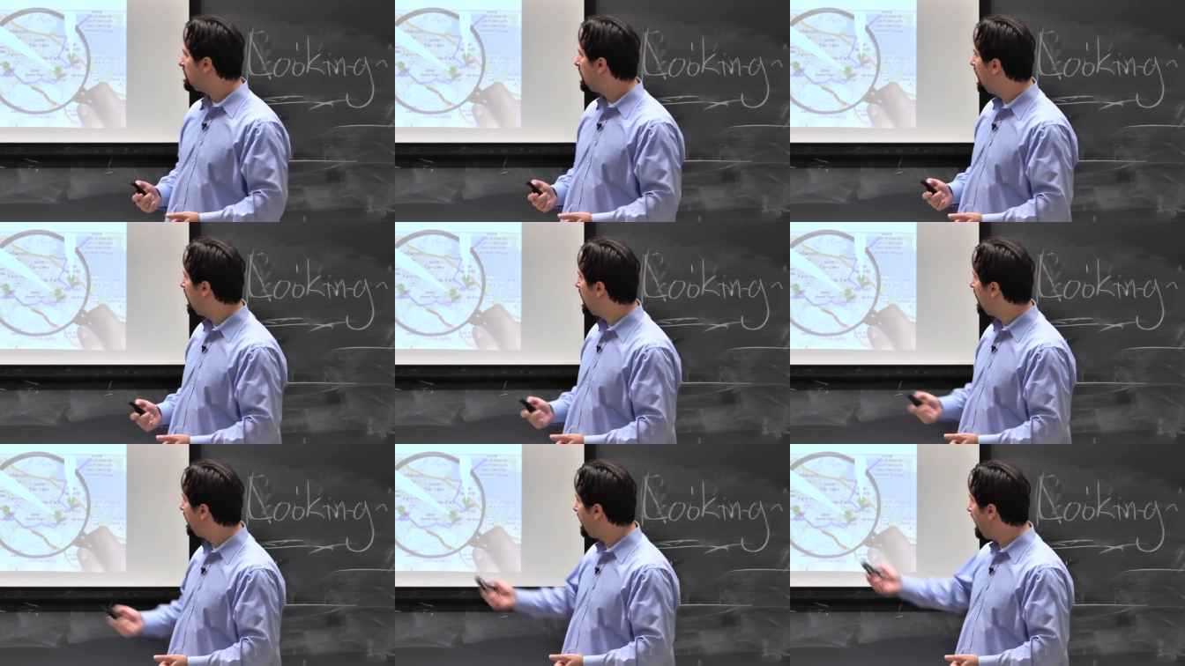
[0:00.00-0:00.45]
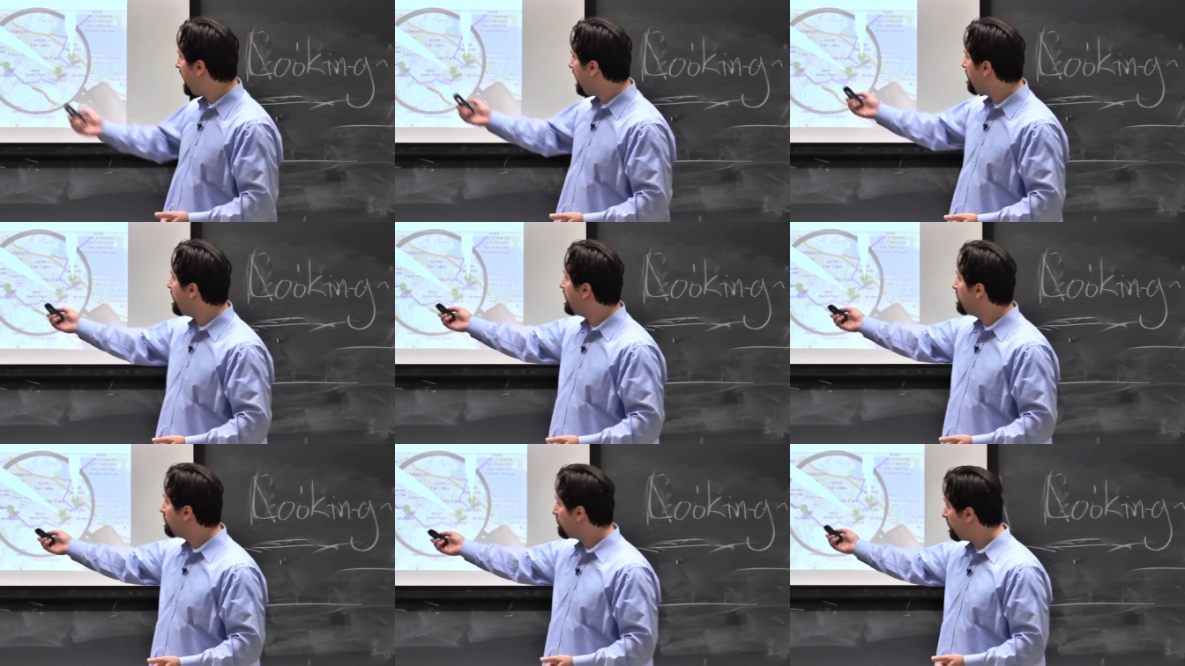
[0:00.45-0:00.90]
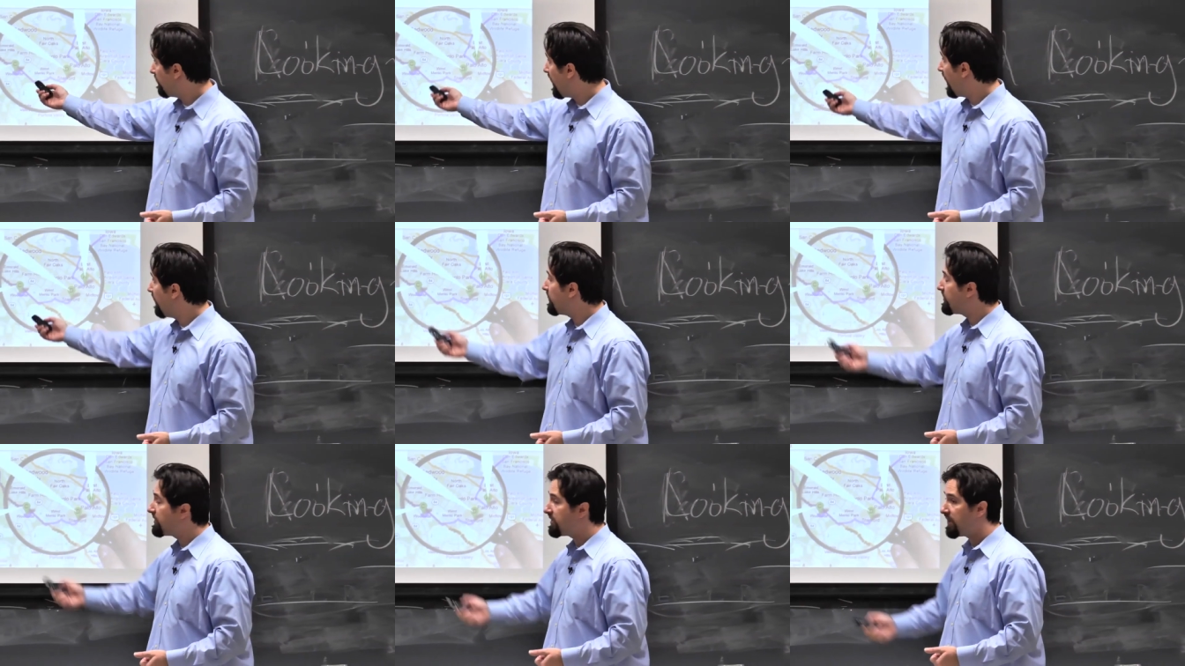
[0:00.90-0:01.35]
Uh, came in
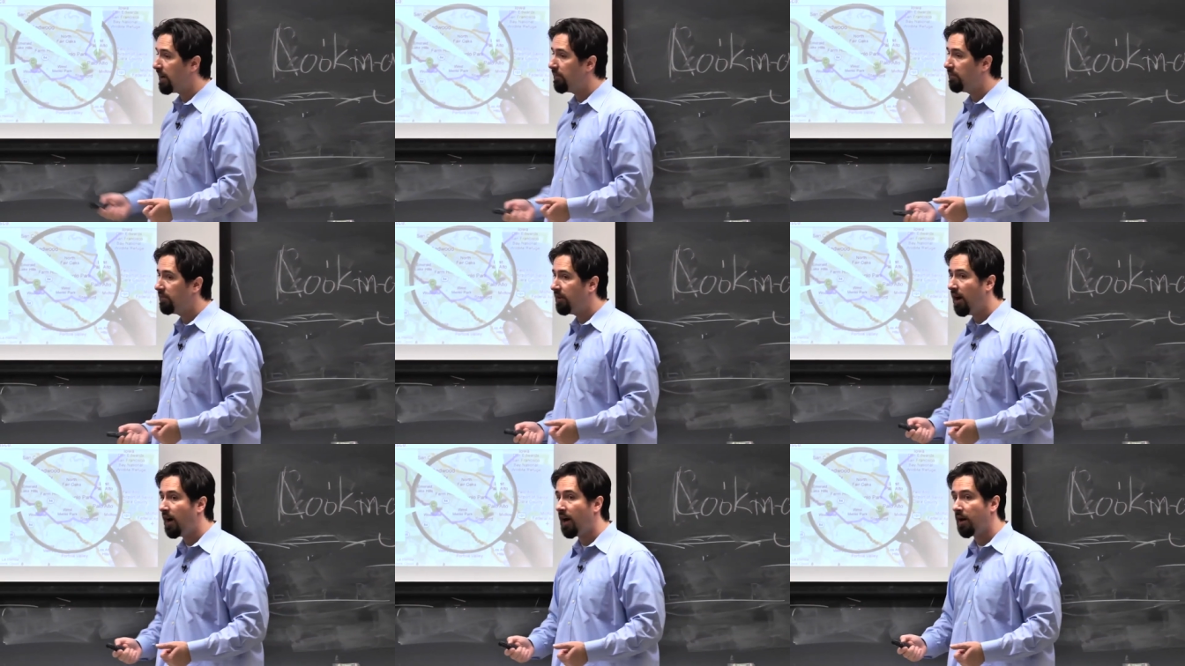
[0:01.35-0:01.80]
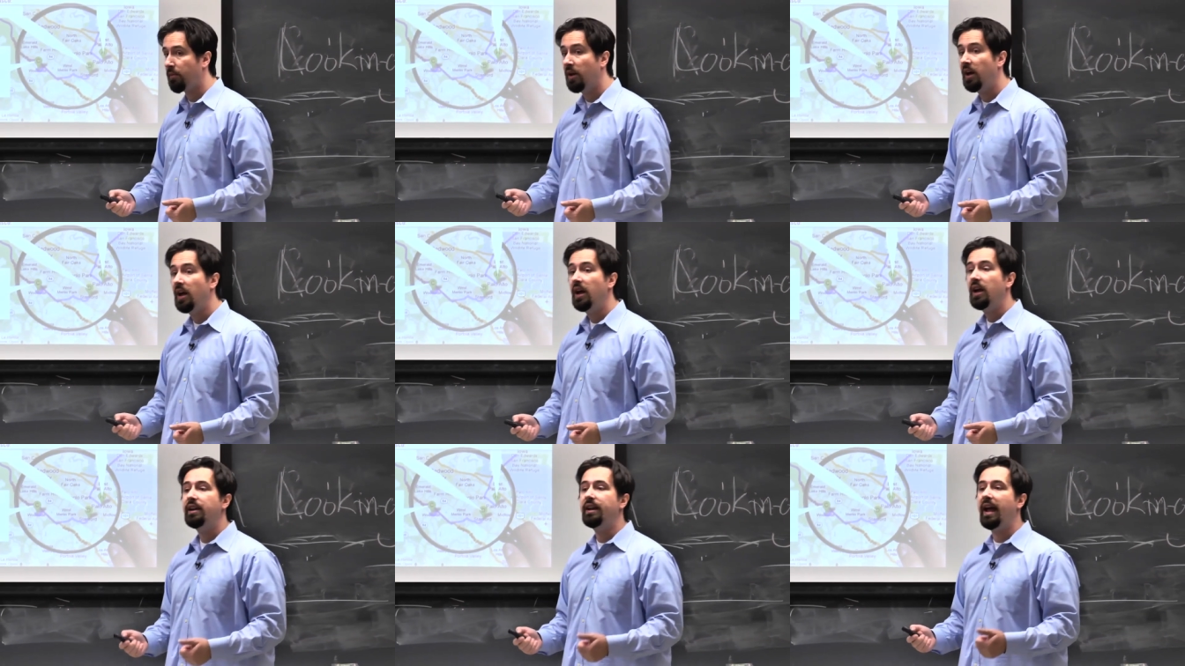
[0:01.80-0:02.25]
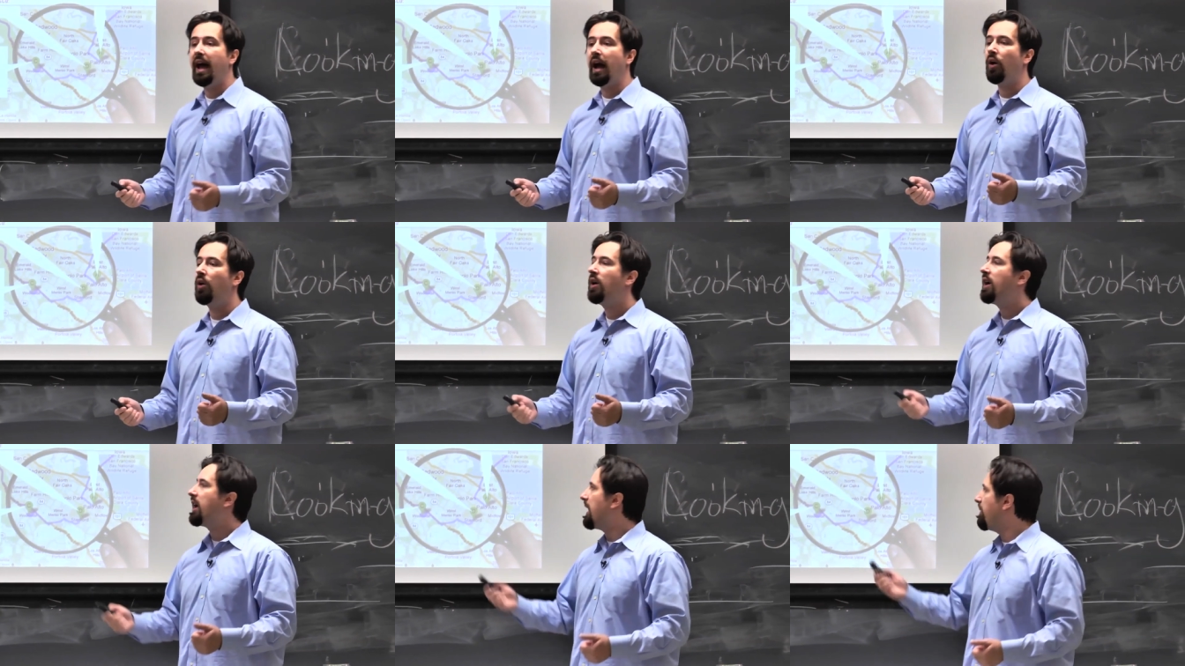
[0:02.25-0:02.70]
around the same time.
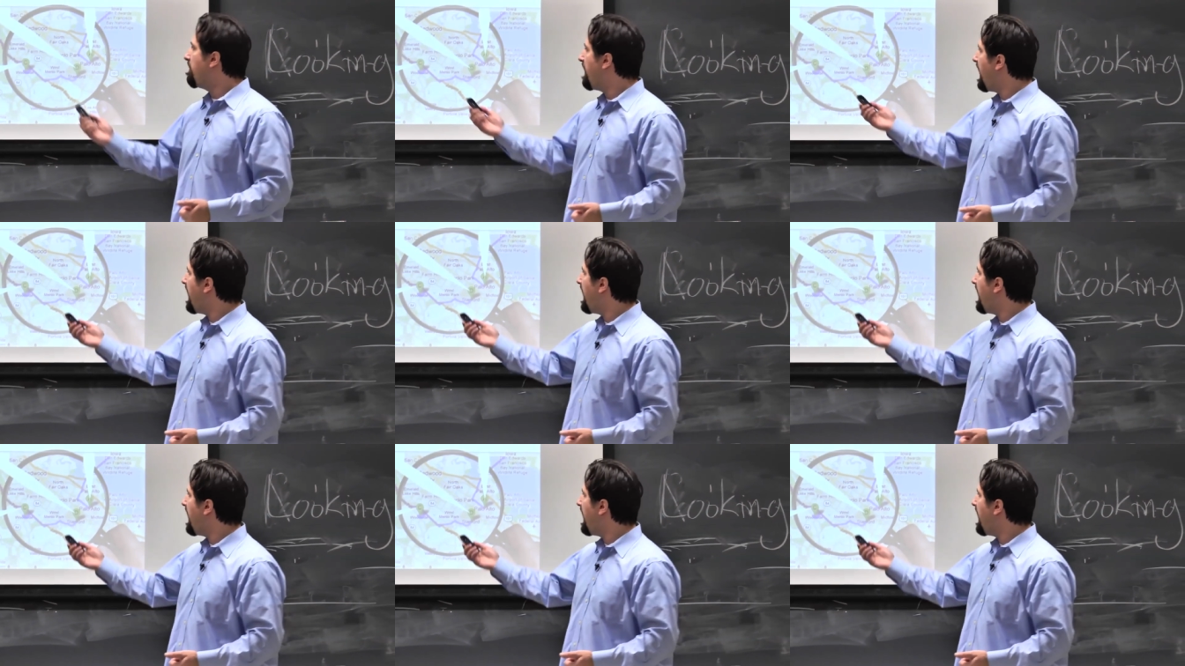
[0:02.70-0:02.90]
Now, it